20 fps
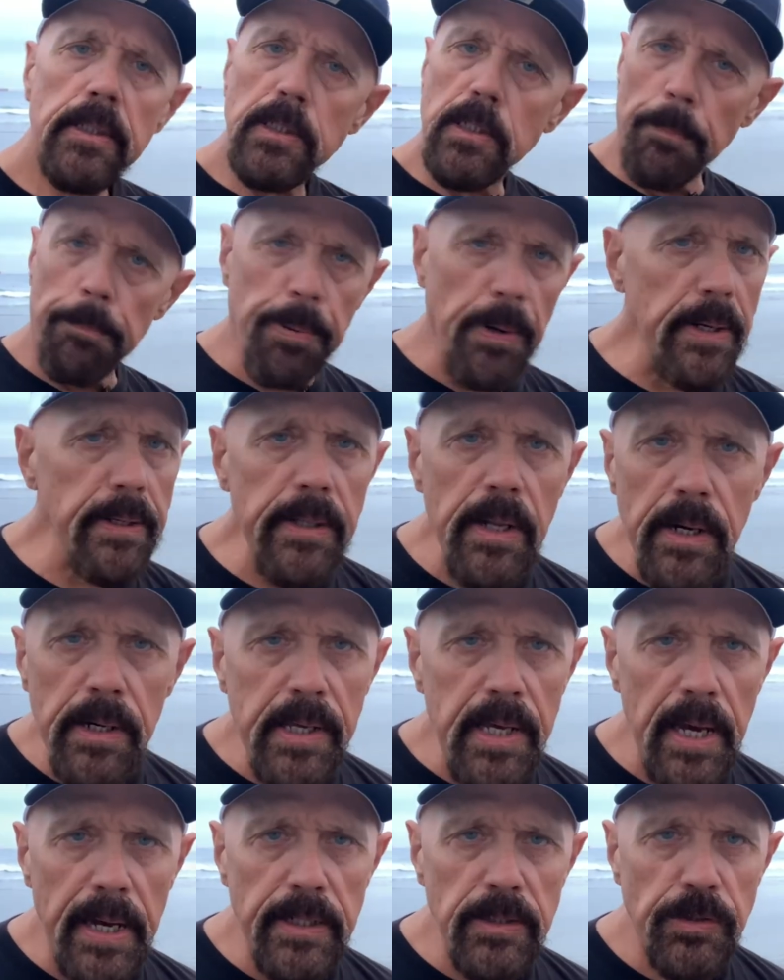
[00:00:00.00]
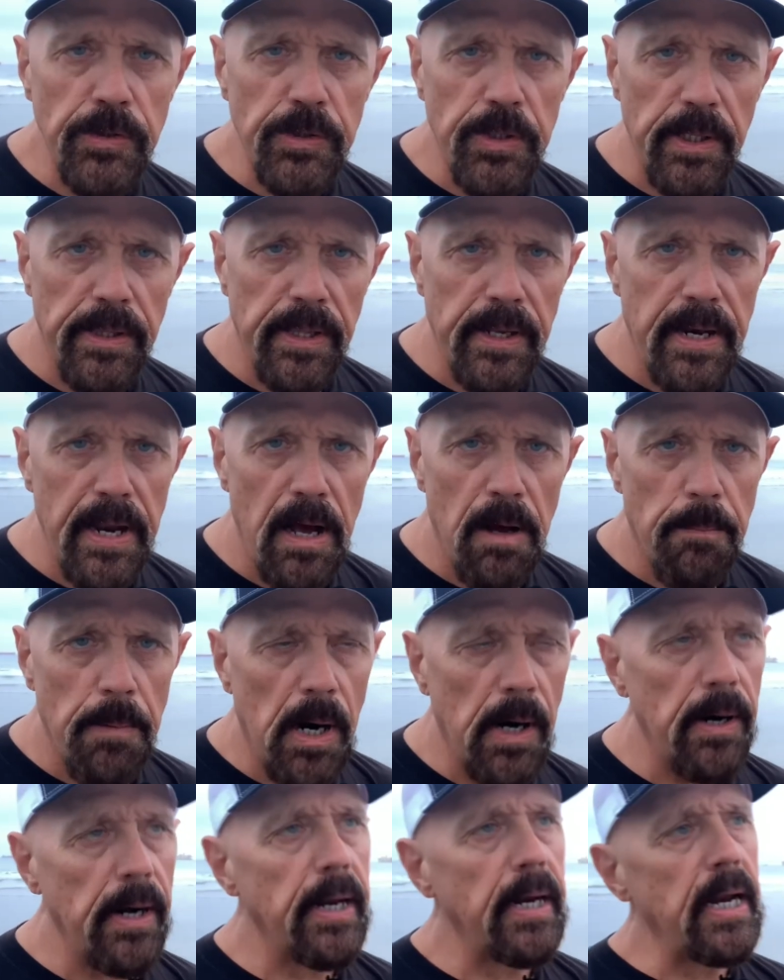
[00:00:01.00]
to bring their catch to the Del
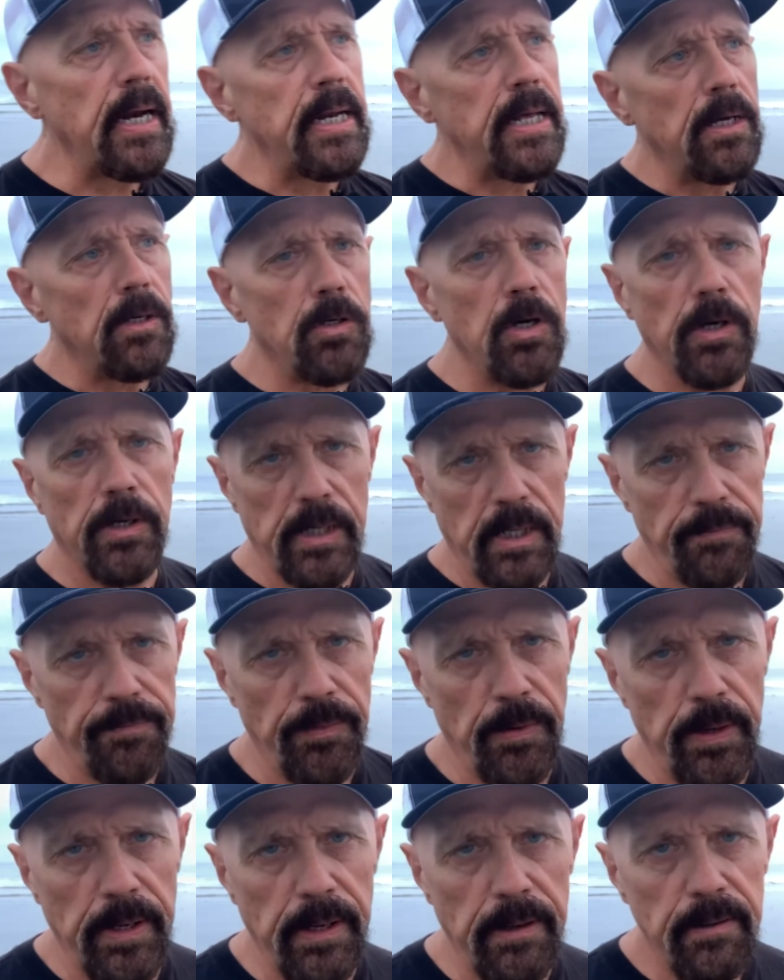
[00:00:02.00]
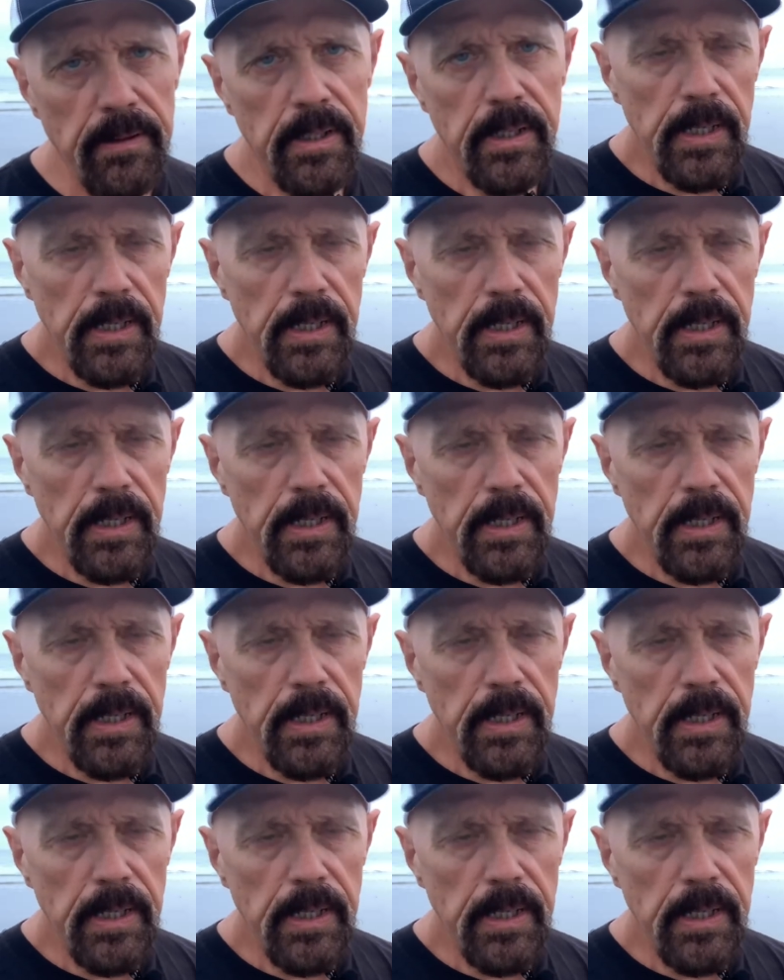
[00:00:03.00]
Mar Inn, and he'll cook it for you.